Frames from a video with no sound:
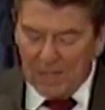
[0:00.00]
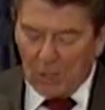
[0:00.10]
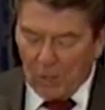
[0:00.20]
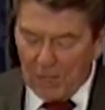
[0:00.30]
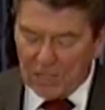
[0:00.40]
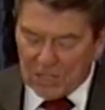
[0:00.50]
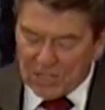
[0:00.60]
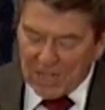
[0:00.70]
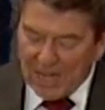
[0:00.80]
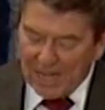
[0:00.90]
Courage to
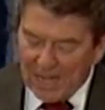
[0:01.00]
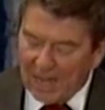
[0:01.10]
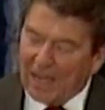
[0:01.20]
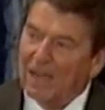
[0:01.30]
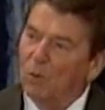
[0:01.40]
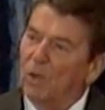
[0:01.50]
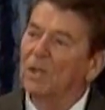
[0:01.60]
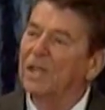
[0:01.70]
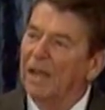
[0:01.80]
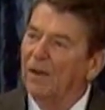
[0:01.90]
say, I
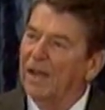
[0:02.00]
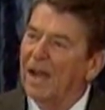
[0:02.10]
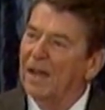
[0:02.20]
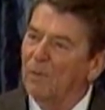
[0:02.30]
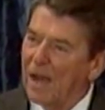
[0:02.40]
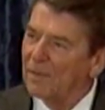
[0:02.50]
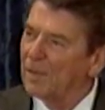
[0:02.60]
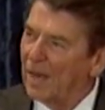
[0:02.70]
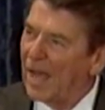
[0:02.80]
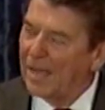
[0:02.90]
will carry on rather
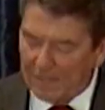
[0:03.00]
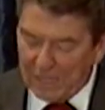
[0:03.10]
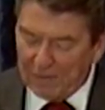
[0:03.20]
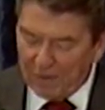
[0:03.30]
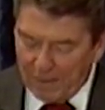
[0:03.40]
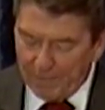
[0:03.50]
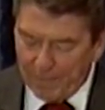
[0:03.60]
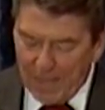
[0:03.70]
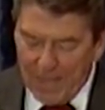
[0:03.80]
than I give up.